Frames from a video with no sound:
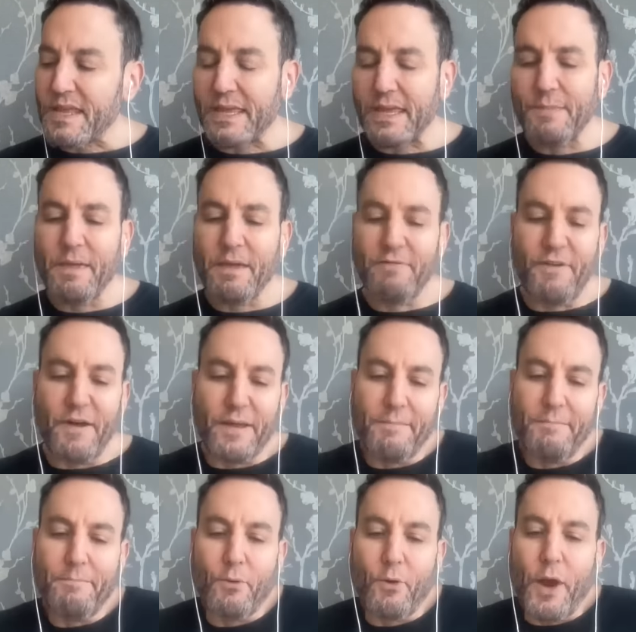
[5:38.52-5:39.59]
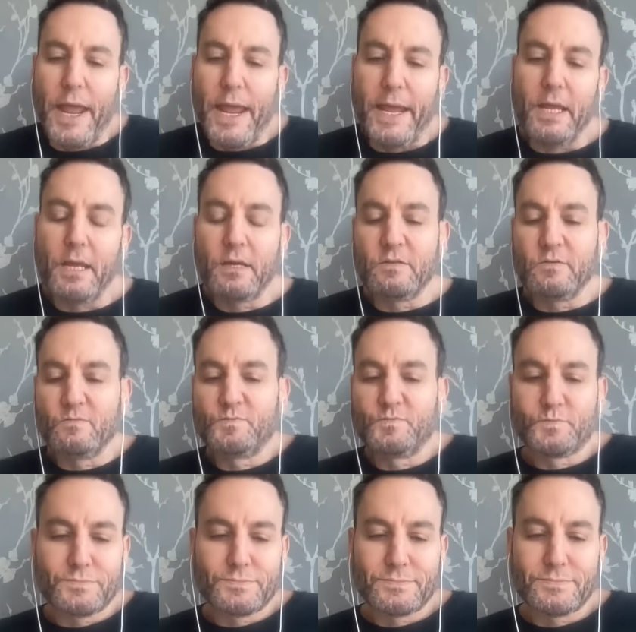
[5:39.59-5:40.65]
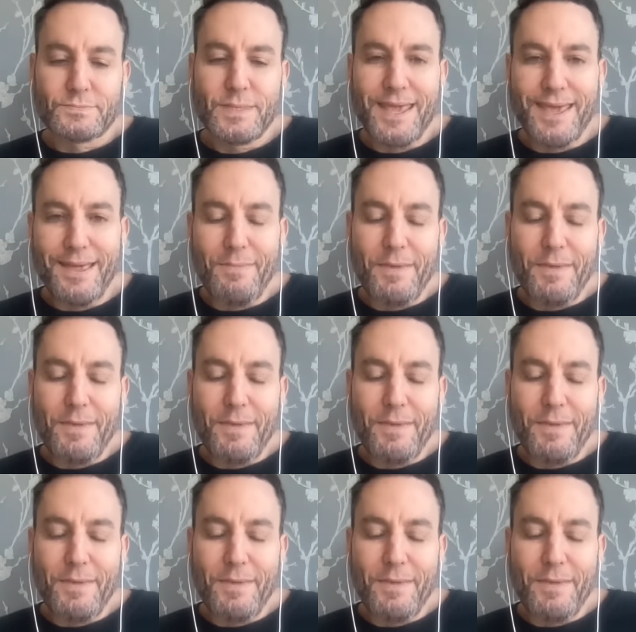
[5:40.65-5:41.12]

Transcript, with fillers: give me a fucking break. Give